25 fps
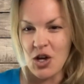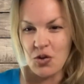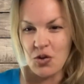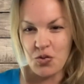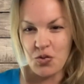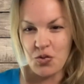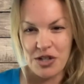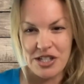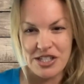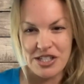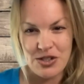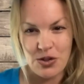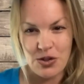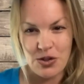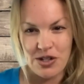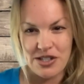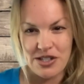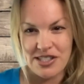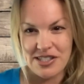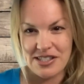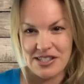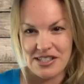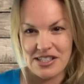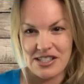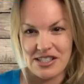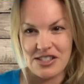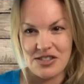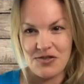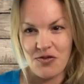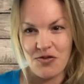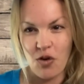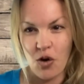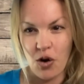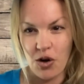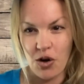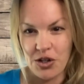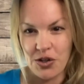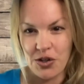resources
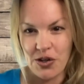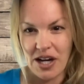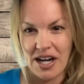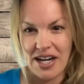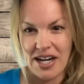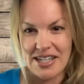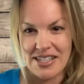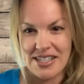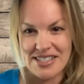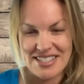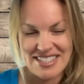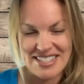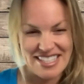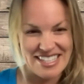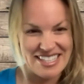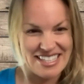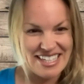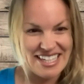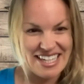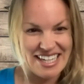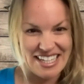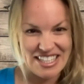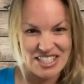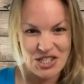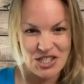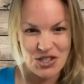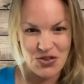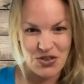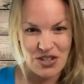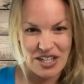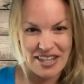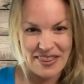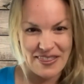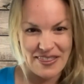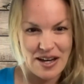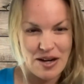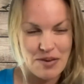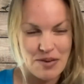for you guys in
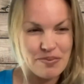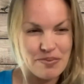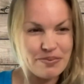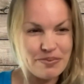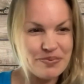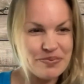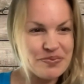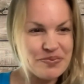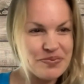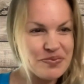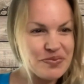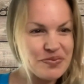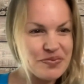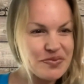answering them.